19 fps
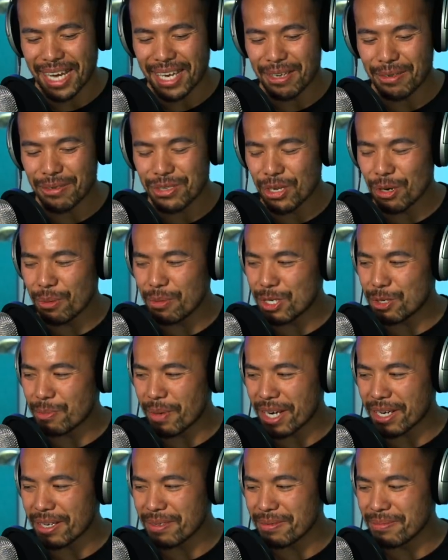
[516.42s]
Thank you so much,
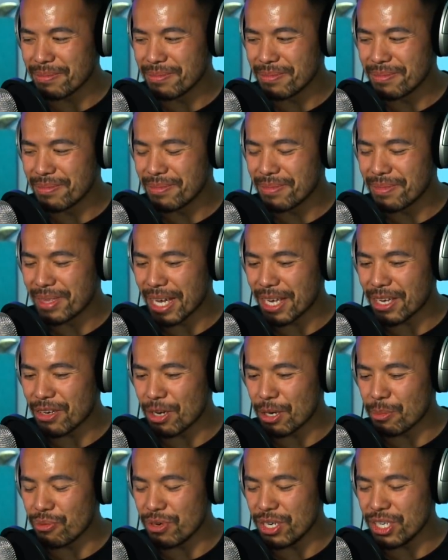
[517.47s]
Michael. Thank you, sir. Thank, thank
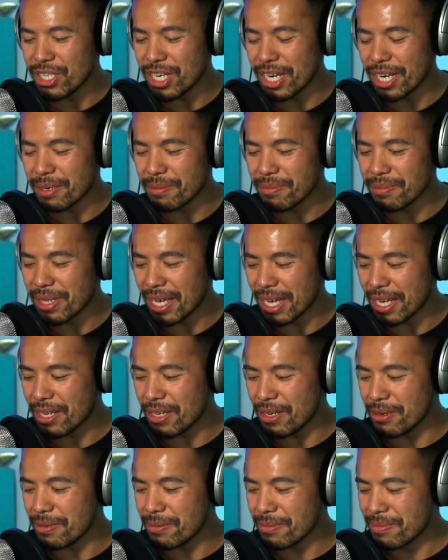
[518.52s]
you. Appreciate it. No, thank
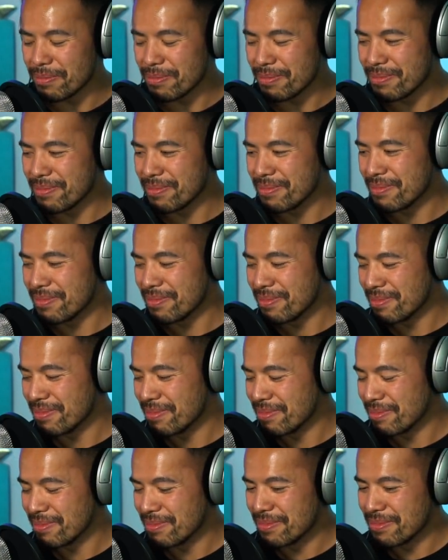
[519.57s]
thank you. you. You've changed,
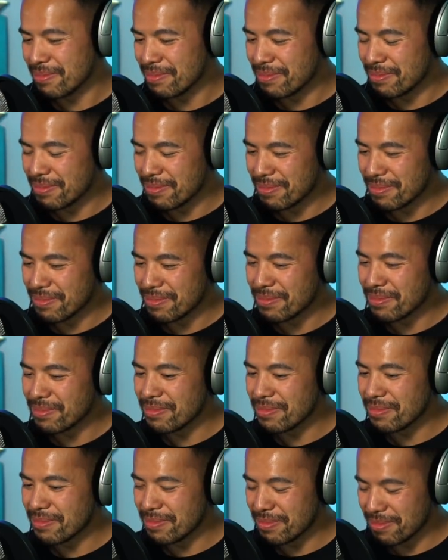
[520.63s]
you've changed my life.
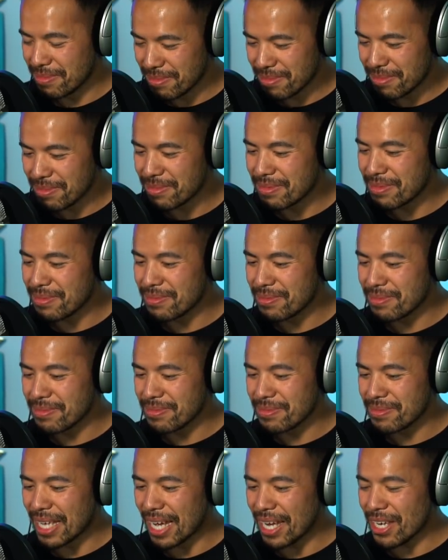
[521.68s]
You have... Have a good
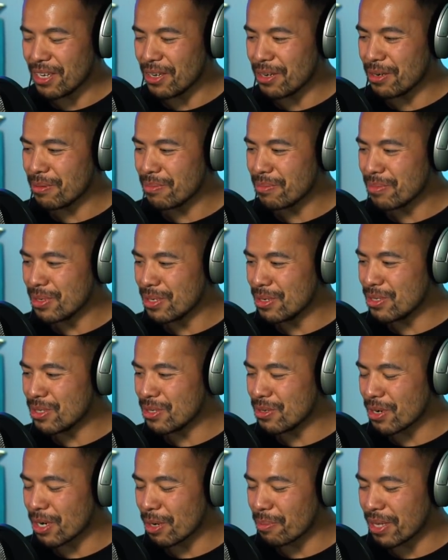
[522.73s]
day. Thank you. Day. You
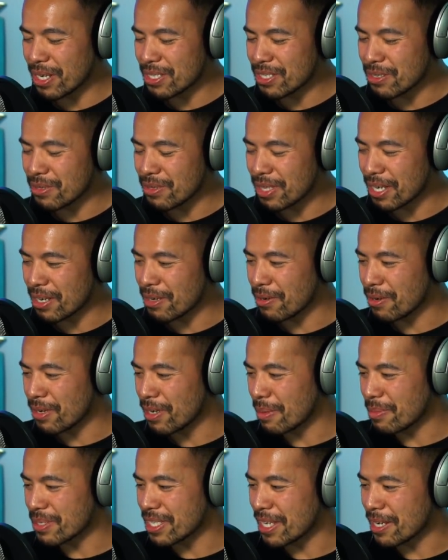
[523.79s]
too. God bless you. Thank you.
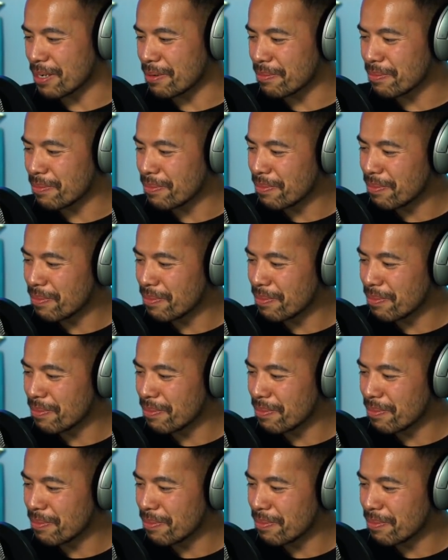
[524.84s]
Namaste.